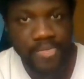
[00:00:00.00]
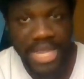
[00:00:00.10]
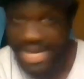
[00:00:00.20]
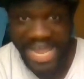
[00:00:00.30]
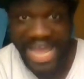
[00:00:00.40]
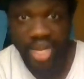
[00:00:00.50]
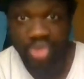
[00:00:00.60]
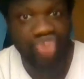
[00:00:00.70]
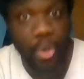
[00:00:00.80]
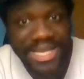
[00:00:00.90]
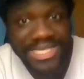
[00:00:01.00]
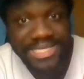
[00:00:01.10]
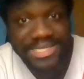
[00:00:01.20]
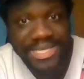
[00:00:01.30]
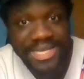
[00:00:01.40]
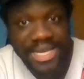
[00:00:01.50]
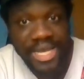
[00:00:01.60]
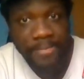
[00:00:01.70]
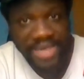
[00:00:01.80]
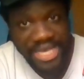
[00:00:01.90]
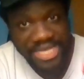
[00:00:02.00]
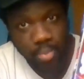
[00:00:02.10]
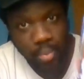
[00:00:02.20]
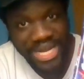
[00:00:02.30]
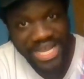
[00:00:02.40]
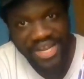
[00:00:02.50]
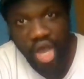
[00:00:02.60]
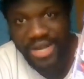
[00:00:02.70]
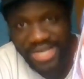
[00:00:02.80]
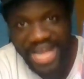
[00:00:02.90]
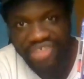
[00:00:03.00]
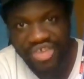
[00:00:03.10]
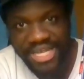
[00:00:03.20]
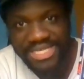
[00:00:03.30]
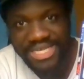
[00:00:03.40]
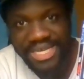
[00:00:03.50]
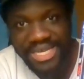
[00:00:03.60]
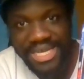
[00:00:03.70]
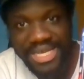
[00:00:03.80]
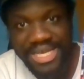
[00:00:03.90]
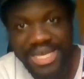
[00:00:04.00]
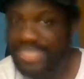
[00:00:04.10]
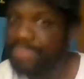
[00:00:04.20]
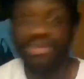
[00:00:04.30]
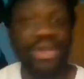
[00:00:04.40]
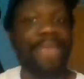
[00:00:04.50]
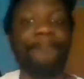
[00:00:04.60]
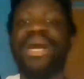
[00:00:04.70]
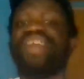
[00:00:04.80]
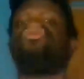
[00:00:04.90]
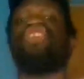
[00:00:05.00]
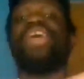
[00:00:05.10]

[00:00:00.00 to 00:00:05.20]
And I had no choice, because winning it on Legend is pretty much